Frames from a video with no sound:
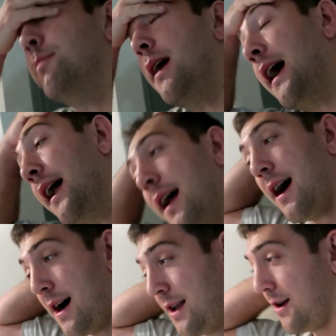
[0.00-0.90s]

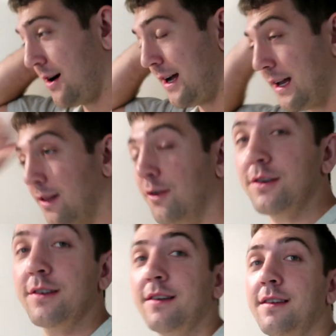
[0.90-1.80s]
about our night.
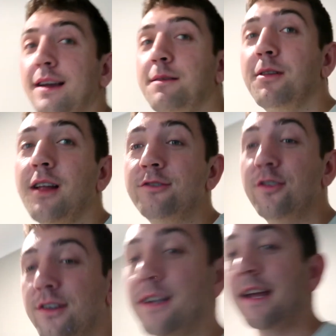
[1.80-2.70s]
Luna's asleep.
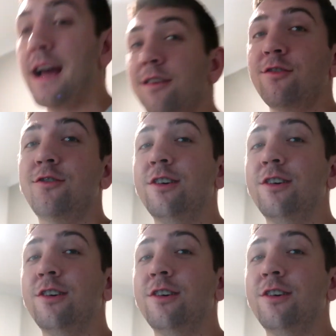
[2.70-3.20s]
Elijah's on the couch